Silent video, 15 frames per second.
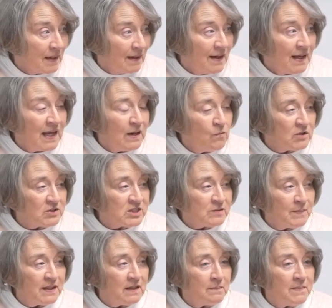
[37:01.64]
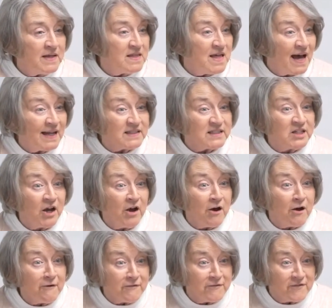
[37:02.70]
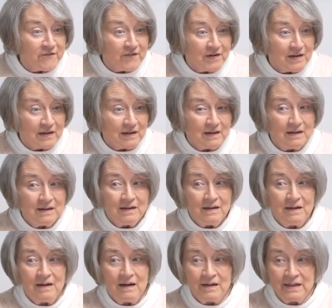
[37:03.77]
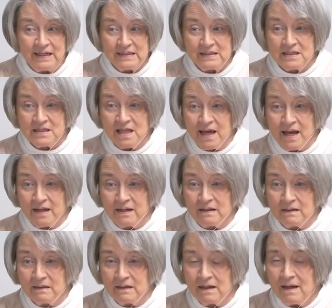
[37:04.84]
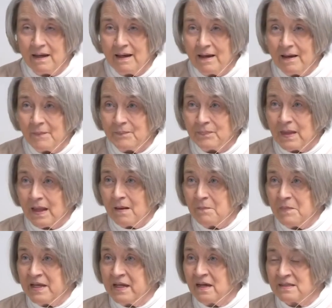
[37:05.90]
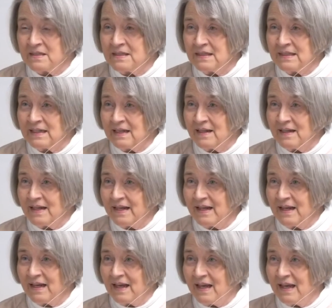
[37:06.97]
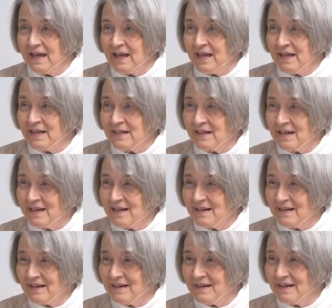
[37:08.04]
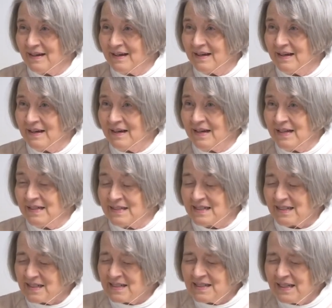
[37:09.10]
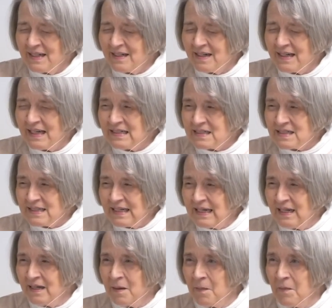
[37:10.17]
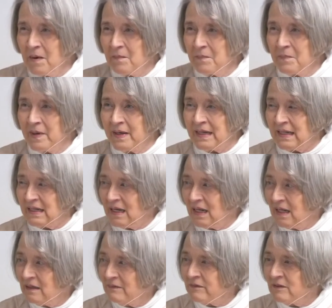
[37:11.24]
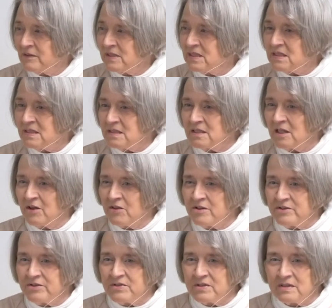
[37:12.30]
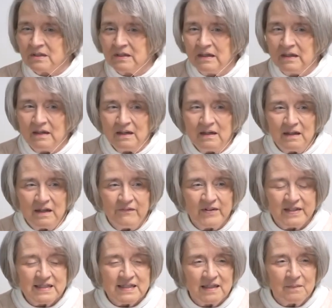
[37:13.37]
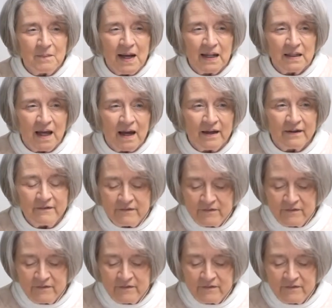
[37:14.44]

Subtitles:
He wants me to be that tough against that because it's a sin against him, but it influences others if it's in my life.